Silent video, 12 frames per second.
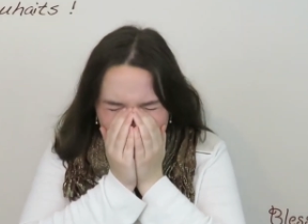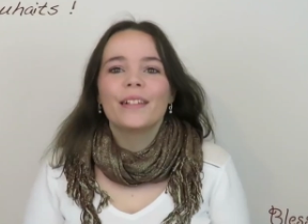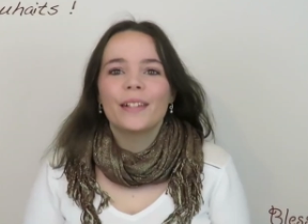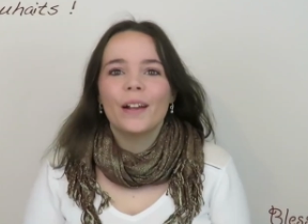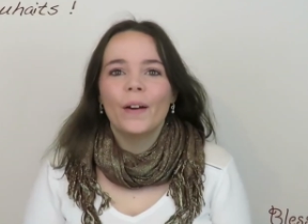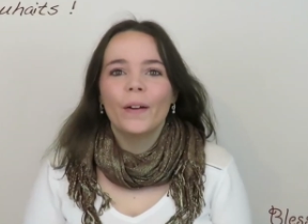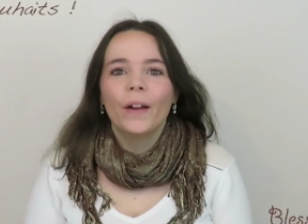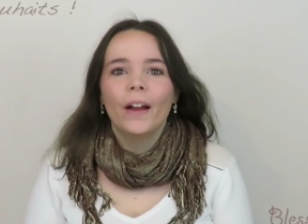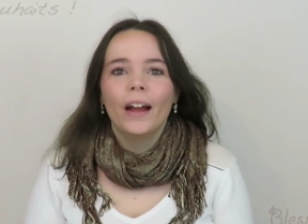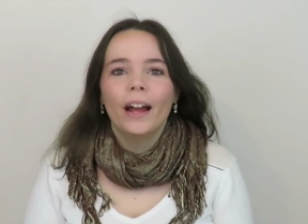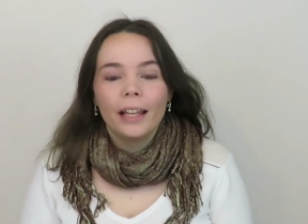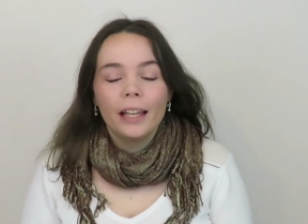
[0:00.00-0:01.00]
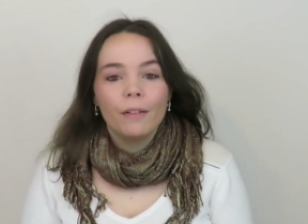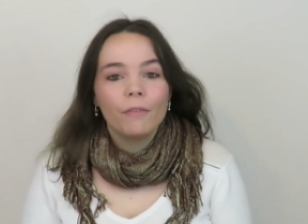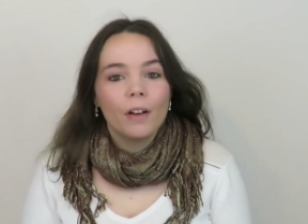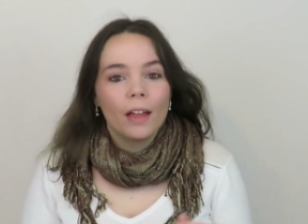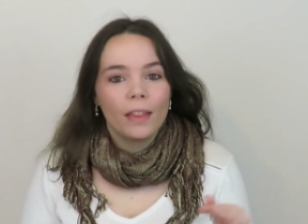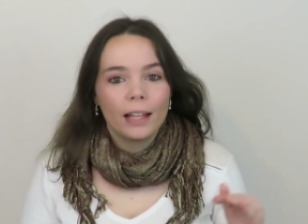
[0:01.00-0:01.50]
So
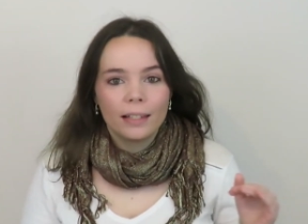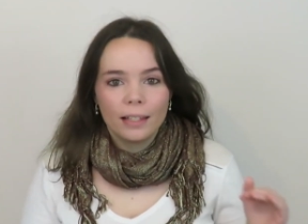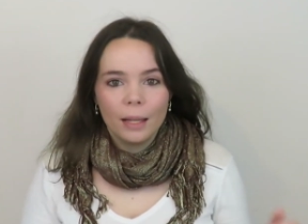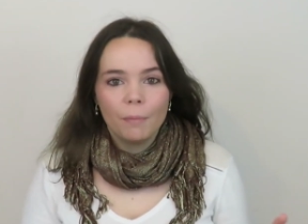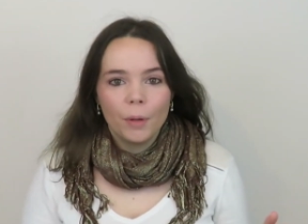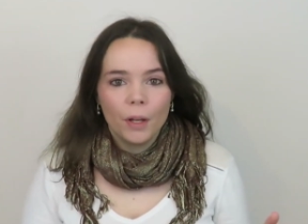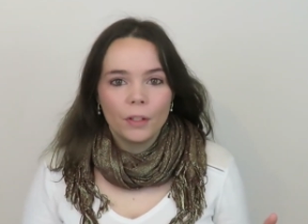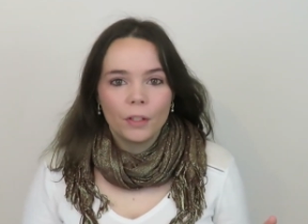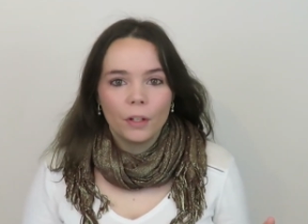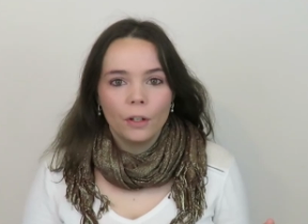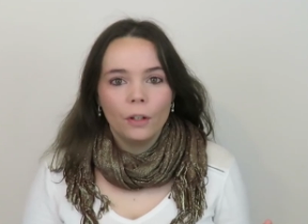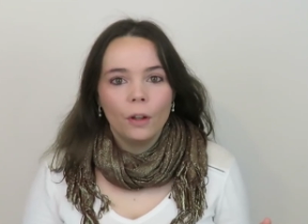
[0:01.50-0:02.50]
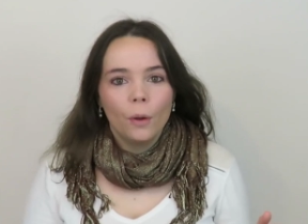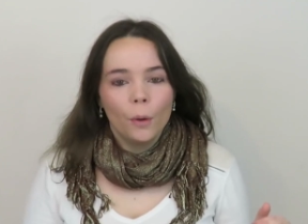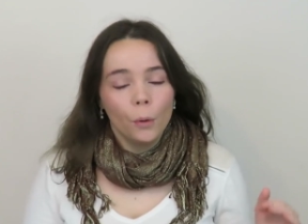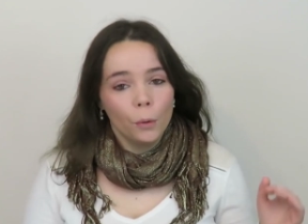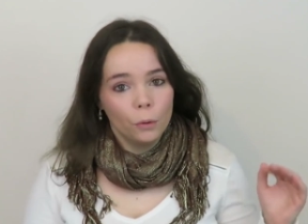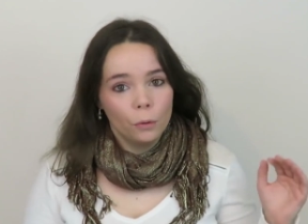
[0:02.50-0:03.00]
if that same person
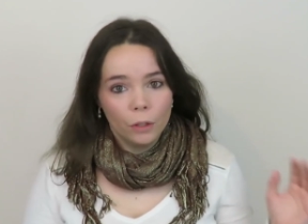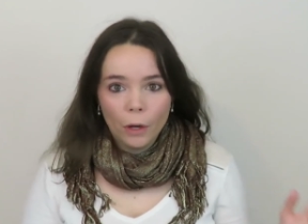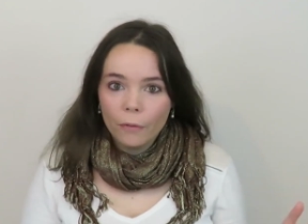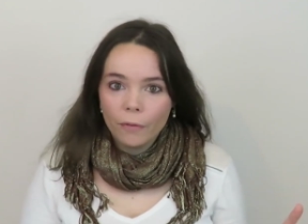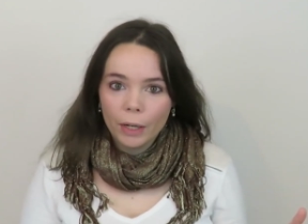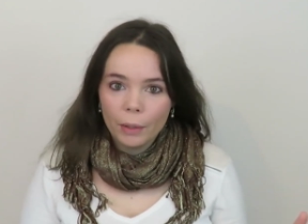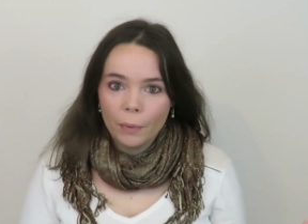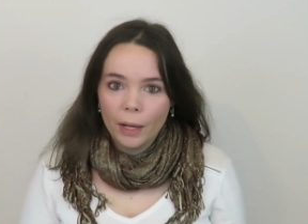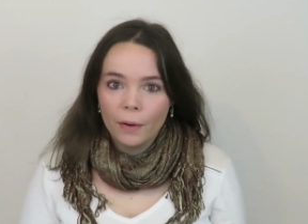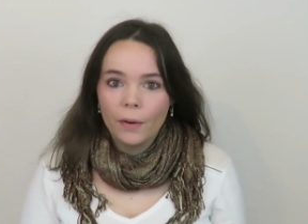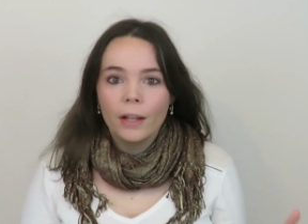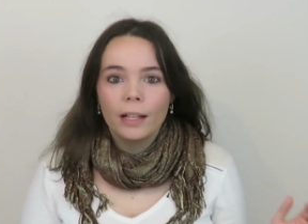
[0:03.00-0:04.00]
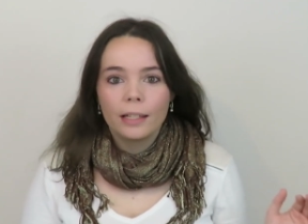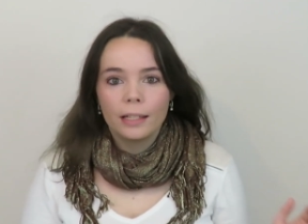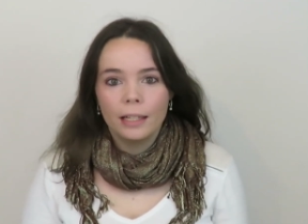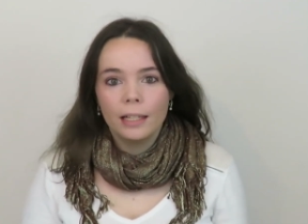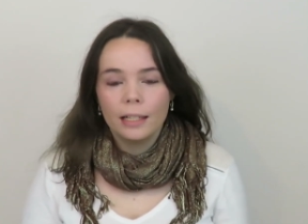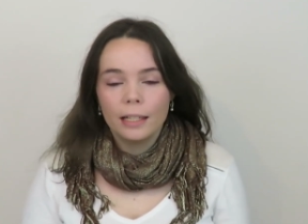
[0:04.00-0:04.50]
who you know very well
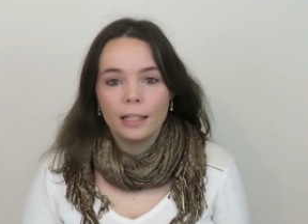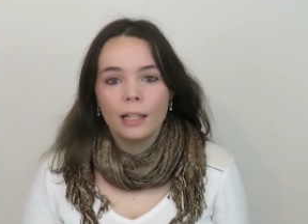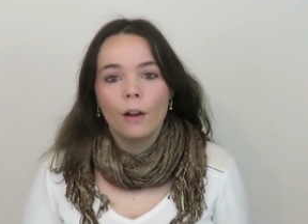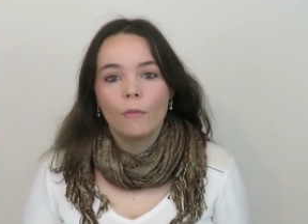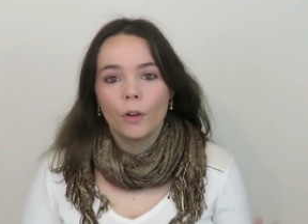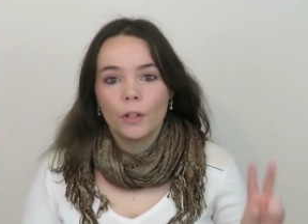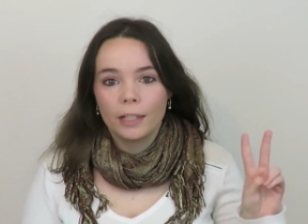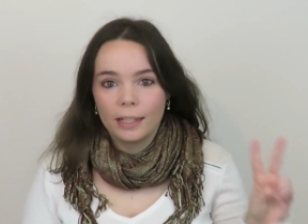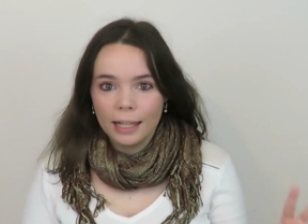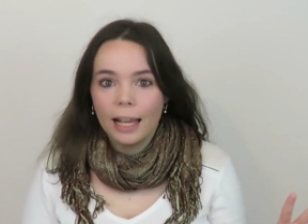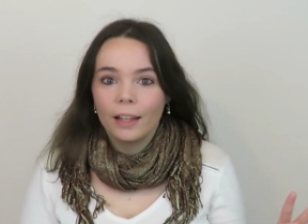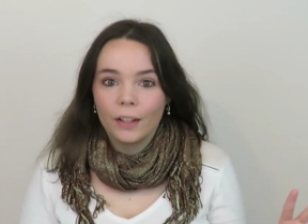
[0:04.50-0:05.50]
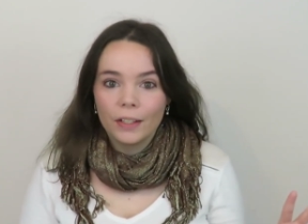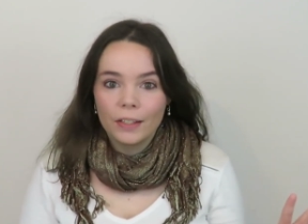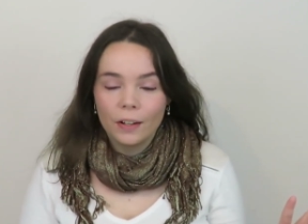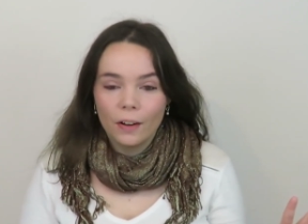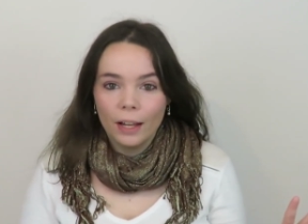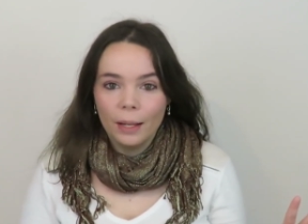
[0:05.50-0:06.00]
sneezes for a
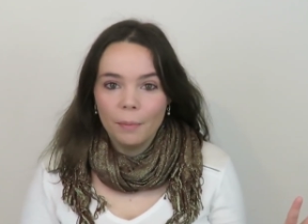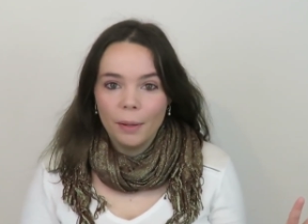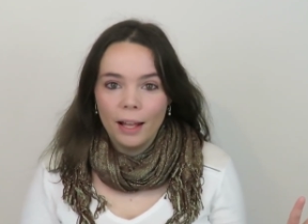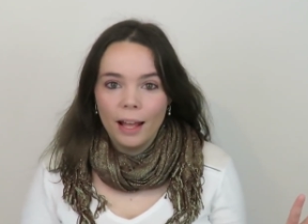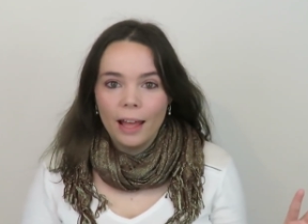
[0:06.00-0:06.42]
second time,